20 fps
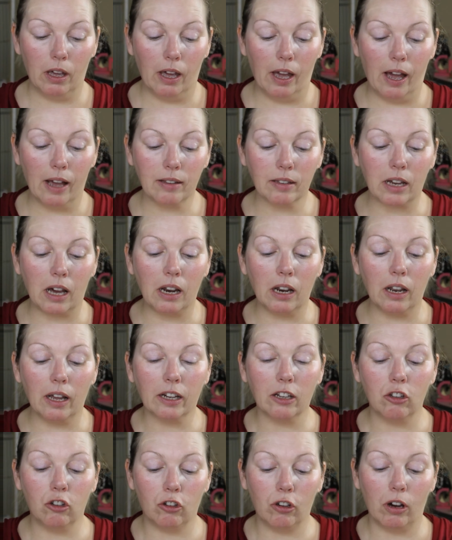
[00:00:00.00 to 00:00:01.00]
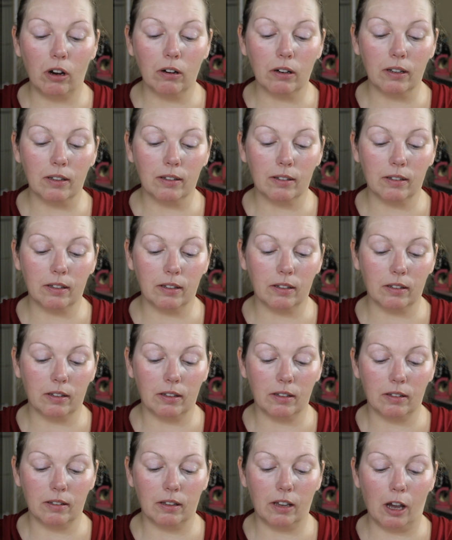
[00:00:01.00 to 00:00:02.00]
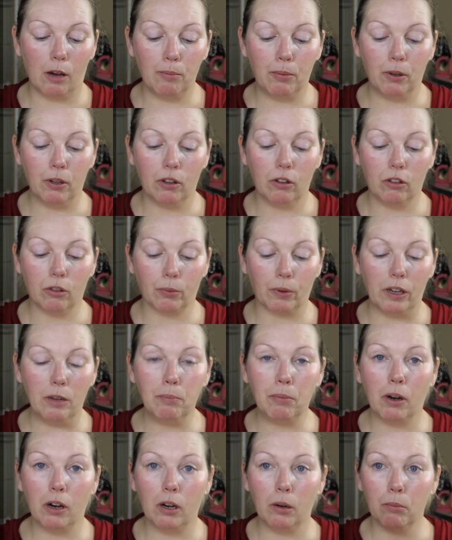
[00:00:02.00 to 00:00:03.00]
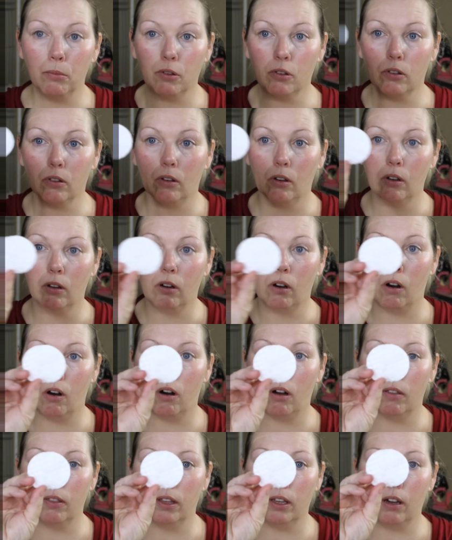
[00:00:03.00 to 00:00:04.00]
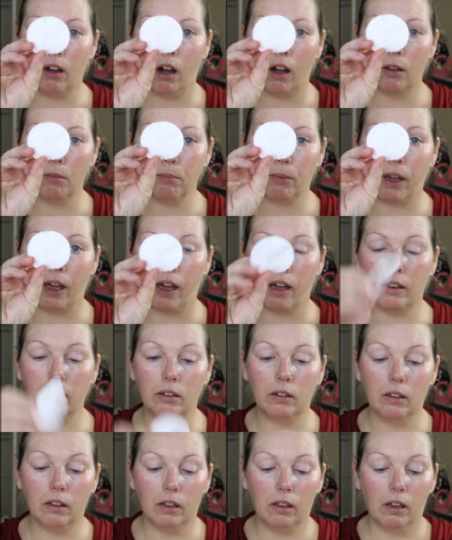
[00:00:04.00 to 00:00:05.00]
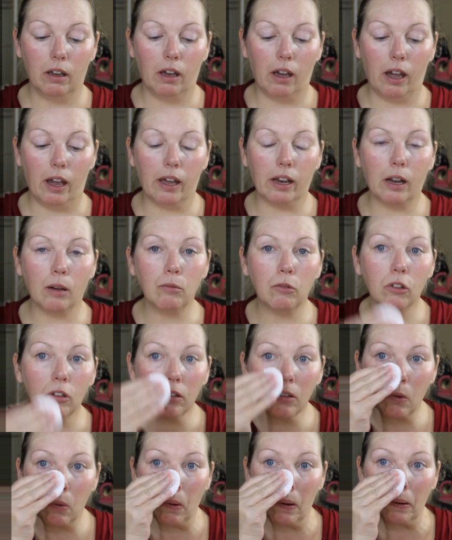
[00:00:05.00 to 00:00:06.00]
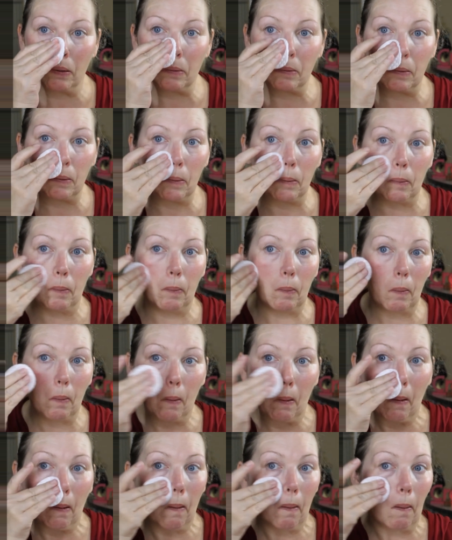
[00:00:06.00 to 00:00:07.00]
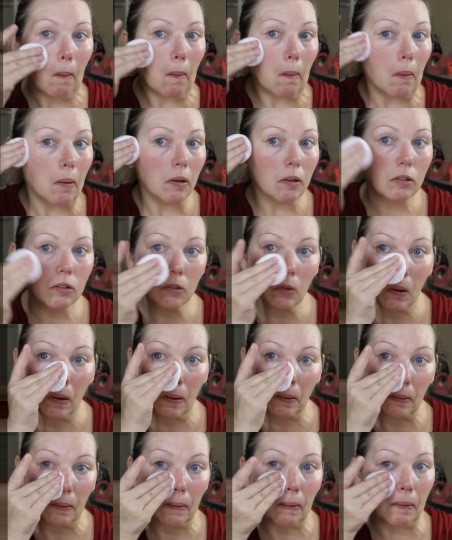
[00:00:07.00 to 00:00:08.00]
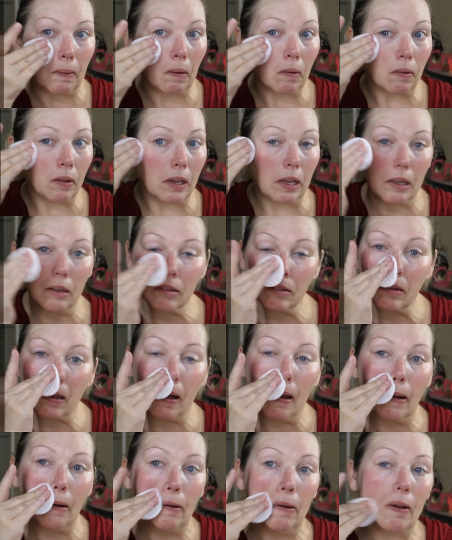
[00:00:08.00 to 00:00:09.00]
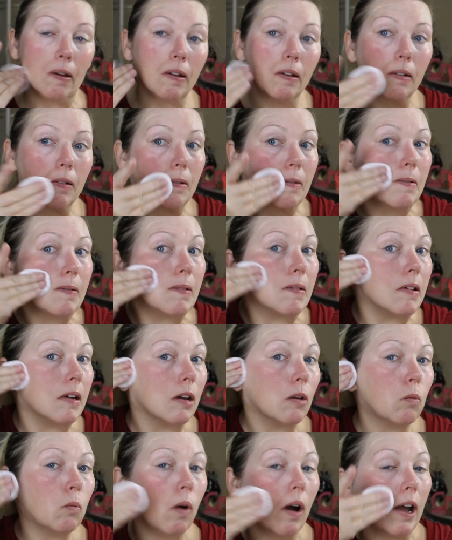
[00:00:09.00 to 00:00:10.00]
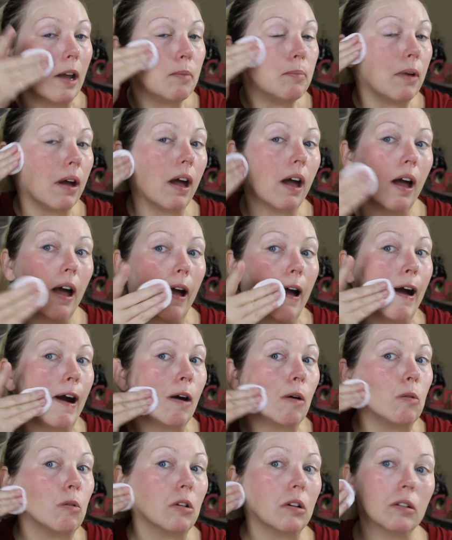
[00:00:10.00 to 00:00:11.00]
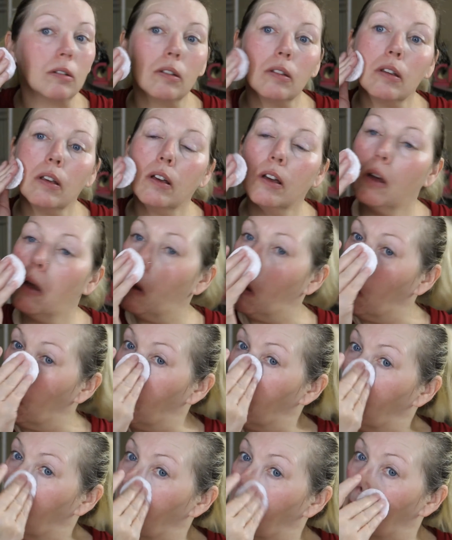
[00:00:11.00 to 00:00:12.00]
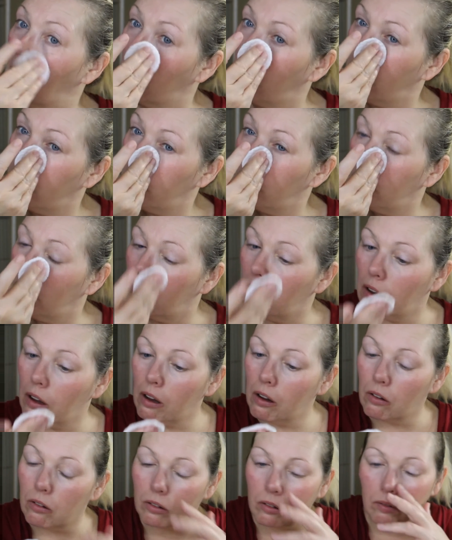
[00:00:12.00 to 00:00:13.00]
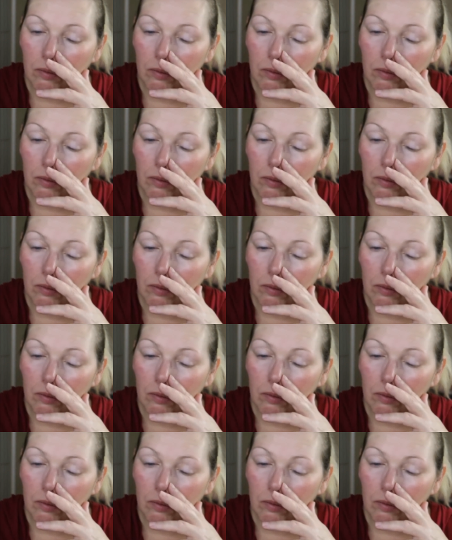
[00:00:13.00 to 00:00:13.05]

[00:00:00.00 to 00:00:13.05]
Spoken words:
has kind of like a gel consistency. I put 3 pumps on the cotton pad, and I'm just going to start on the inside and wipe outwards. Oh,